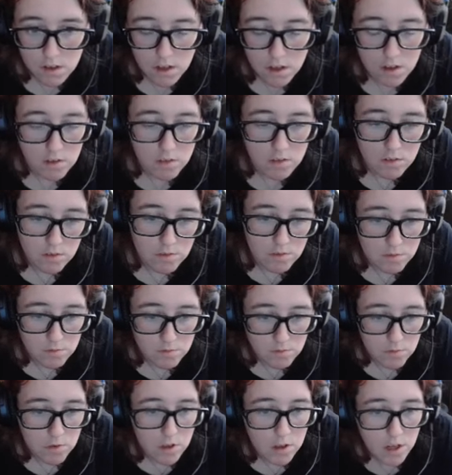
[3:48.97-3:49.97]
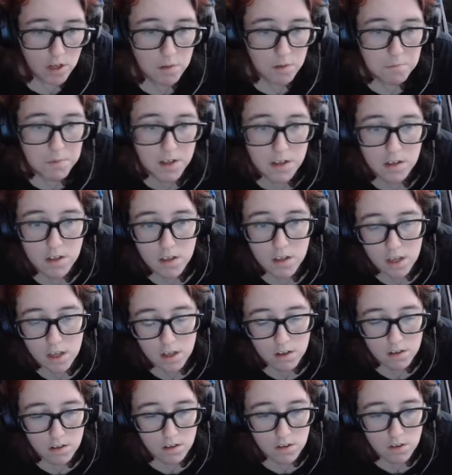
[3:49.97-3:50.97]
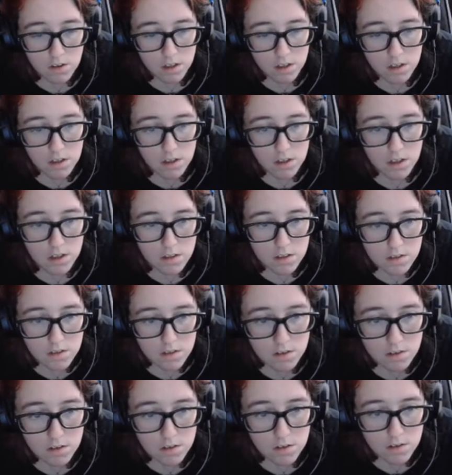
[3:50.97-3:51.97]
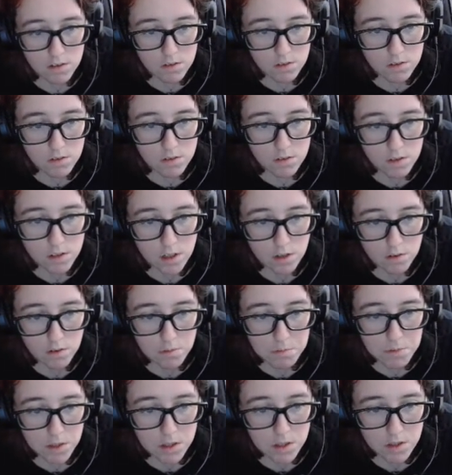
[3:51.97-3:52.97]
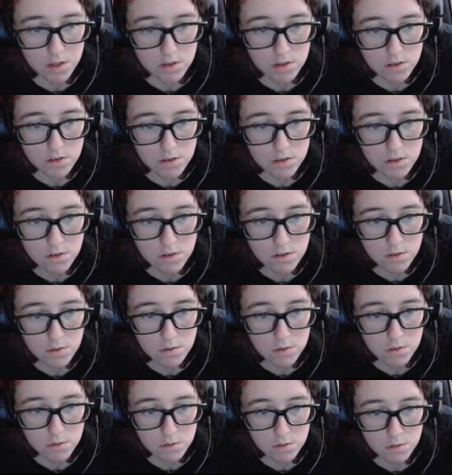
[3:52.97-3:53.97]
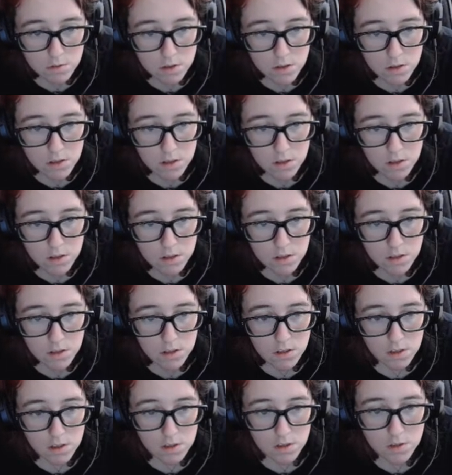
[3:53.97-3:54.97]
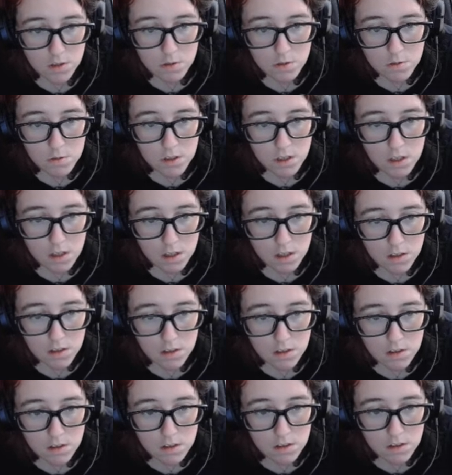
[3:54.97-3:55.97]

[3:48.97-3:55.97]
Uh, or um, um, yeah, okay. So that would be 220